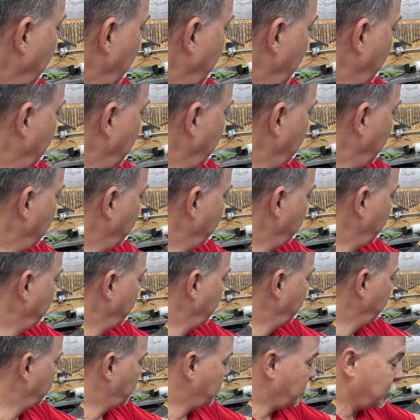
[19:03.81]
and if, uh,
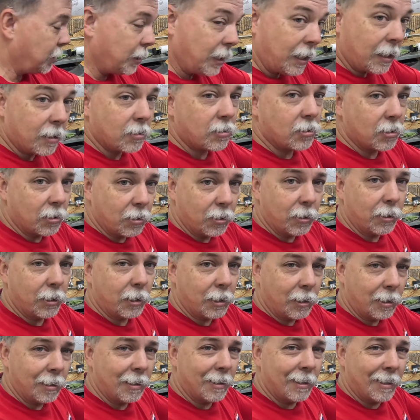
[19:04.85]
and if she tests
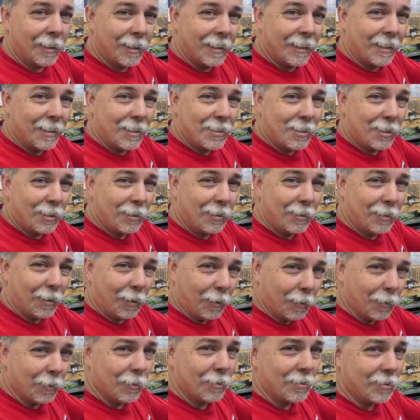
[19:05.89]
good and she
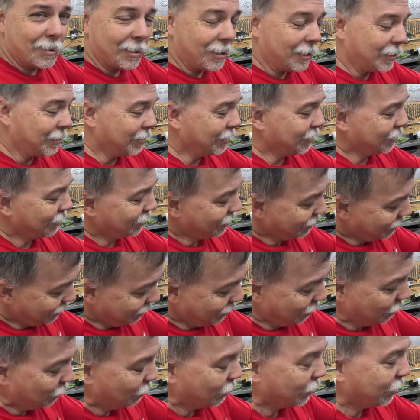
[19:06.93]
earns it,
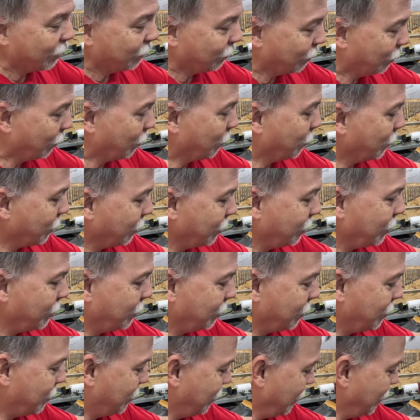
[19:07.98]
then we'll give her a really good